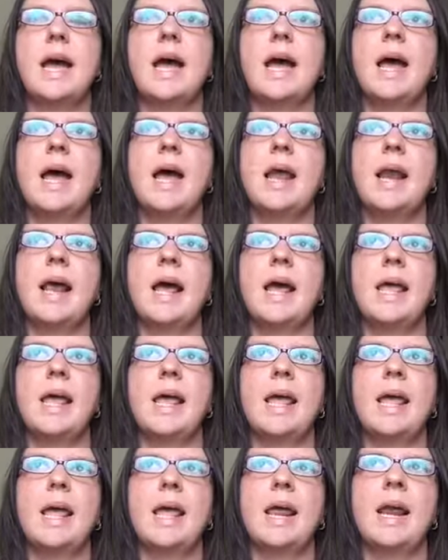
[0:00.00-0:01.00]

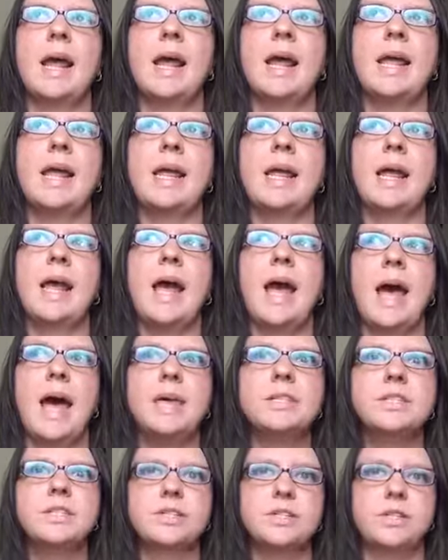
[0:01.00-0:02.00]
I
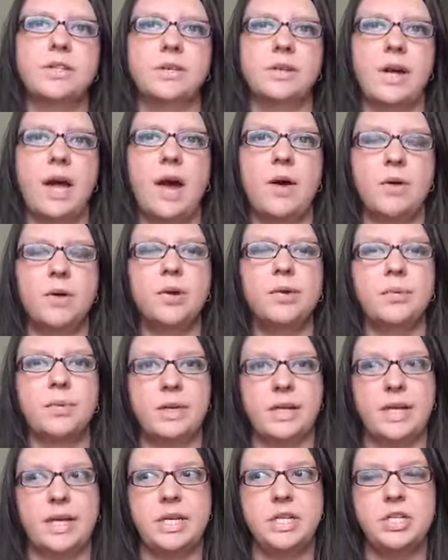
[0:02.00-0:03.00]
asked her how her
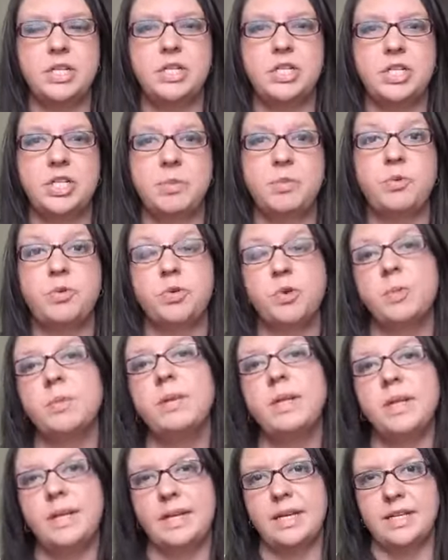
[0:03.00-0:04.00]
relationship
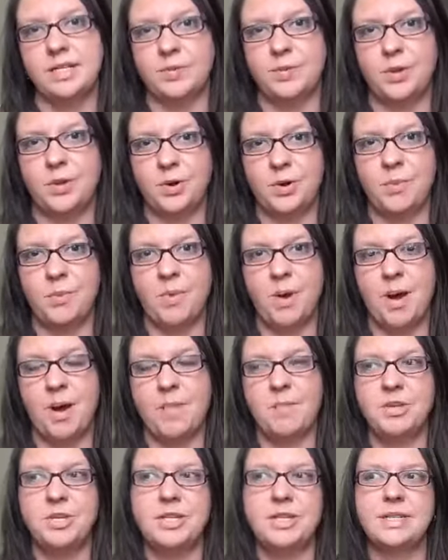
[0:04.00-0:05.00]
normally is with her
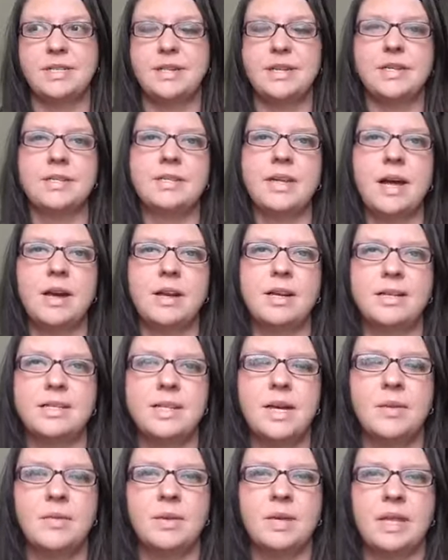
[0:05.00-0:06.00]
mom, and she said it's not
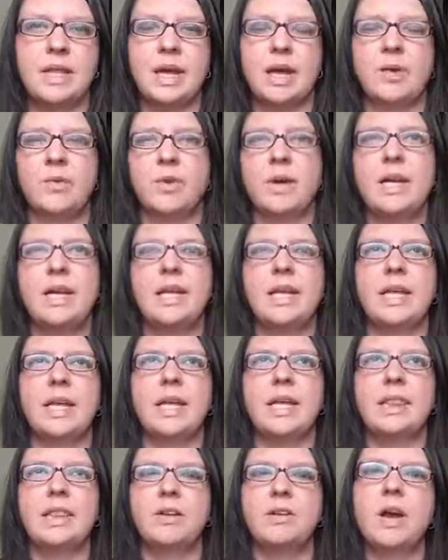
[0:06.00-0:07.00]
really that great,
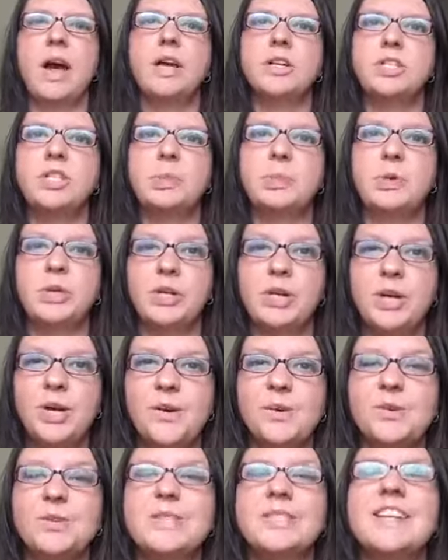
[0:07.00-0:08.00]
like they're not super
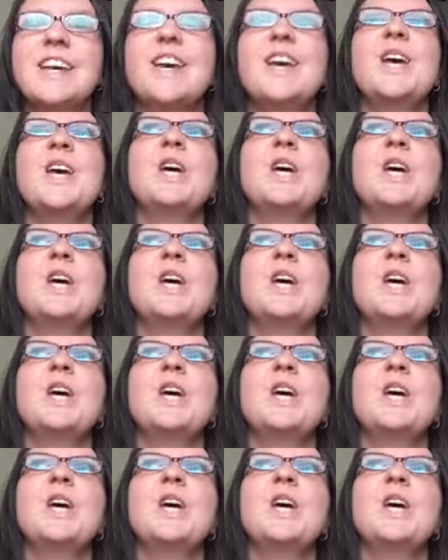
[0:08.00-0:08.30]
close.